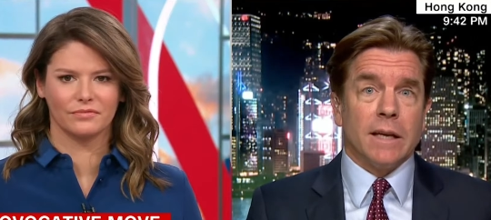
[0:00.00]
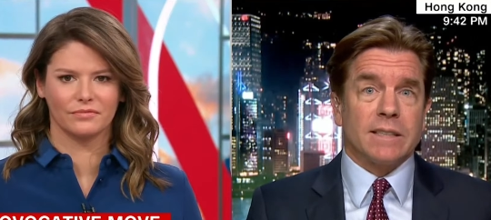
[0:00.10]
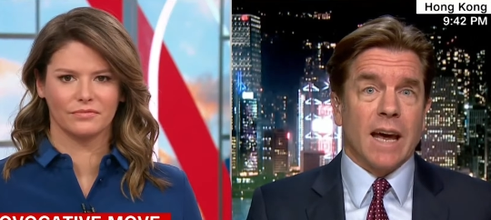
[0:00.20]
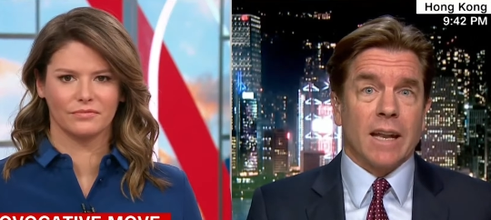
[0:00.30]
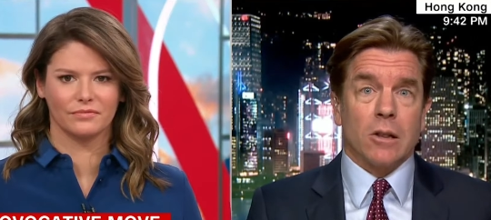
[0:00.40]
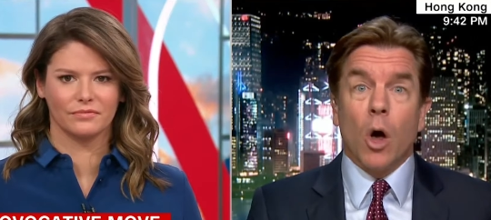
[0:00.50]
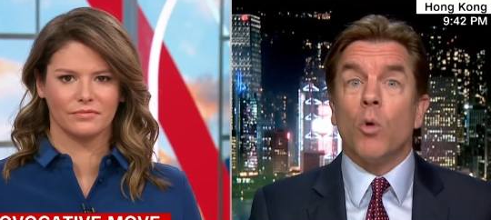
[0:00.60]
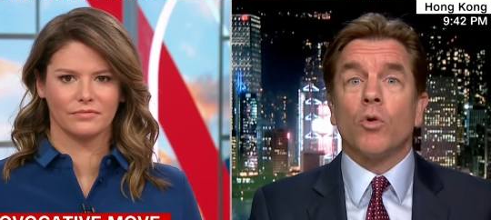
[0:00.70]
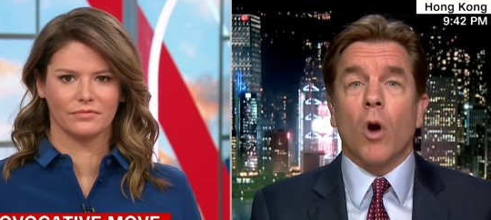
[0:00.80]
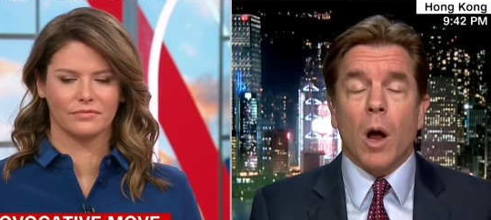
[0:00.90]
Speaker 1: it's had low
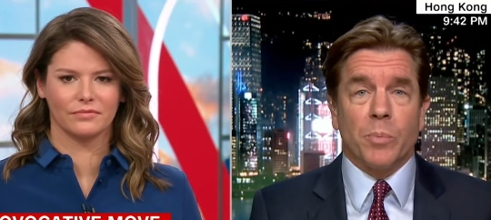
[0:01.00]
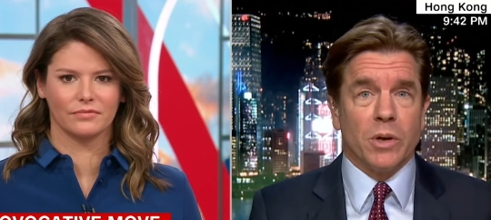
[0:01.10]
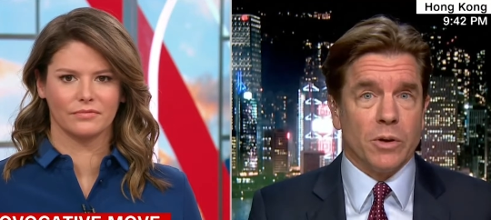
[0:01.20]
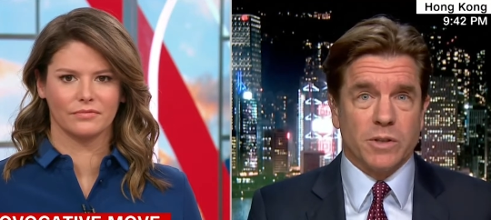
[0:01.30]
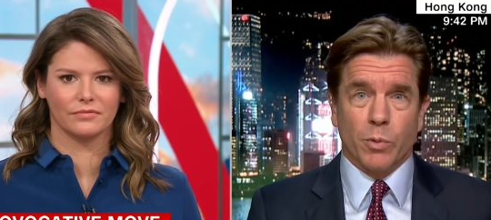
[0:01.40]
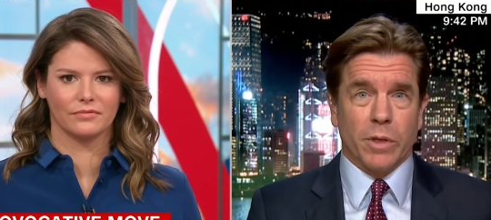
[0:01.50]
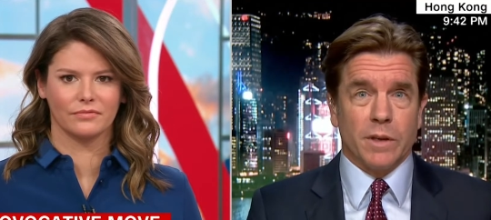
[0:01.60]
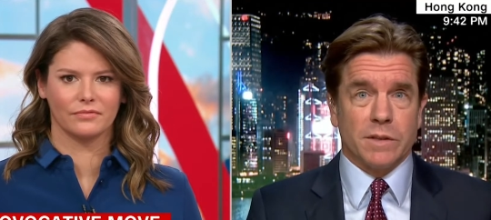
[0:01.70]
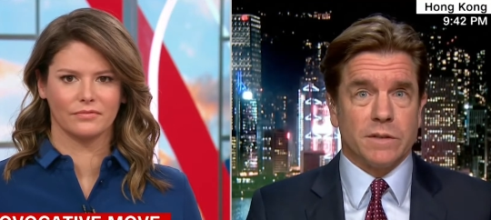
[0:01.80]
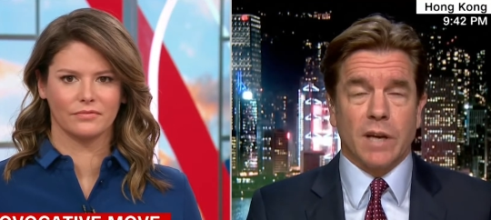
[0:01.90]
crop yields with
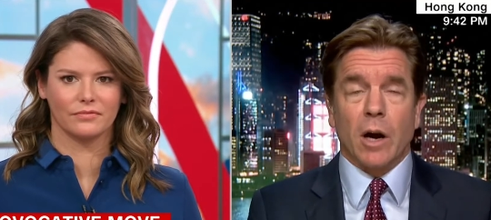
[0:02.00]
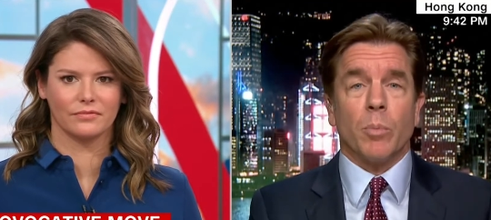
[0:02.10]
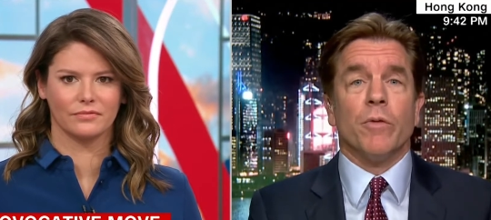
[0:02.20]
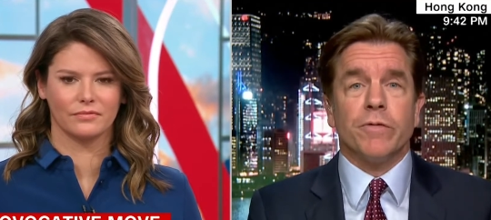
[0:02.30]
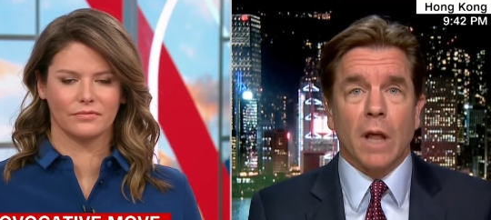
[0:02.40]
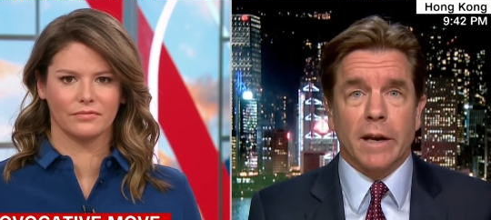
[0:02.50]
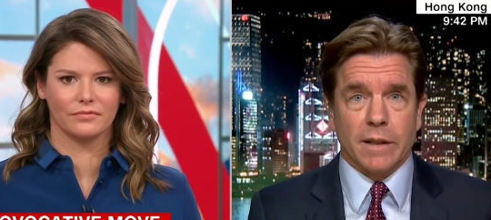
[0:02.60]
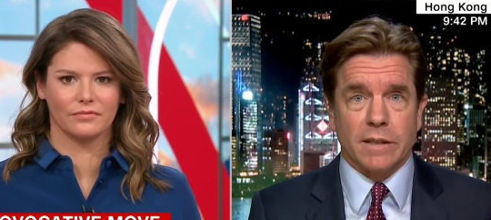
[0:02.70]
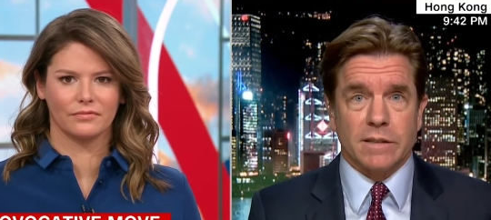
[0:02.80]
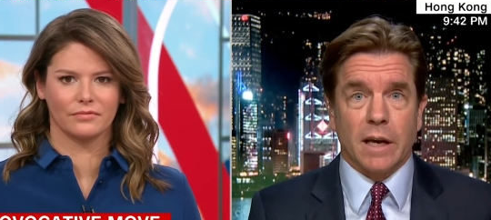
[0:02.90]
this terrible flooding
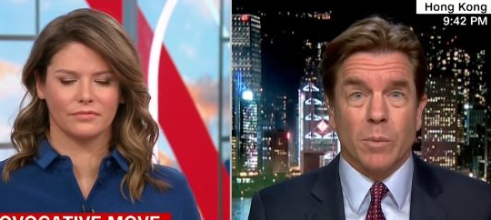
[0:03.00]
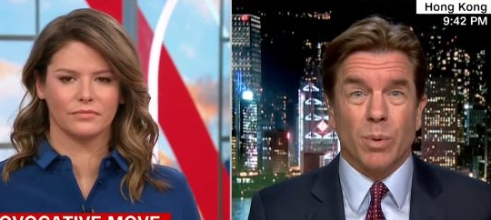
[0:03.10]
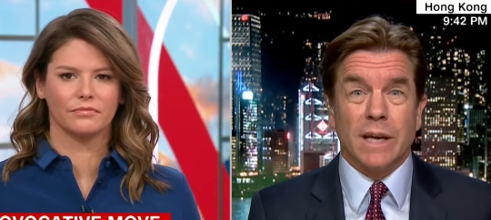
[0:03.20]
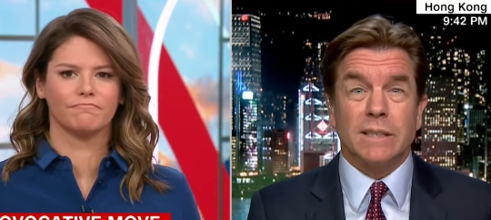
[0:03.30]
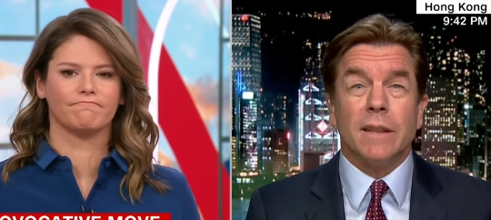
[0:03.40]
that's taken place.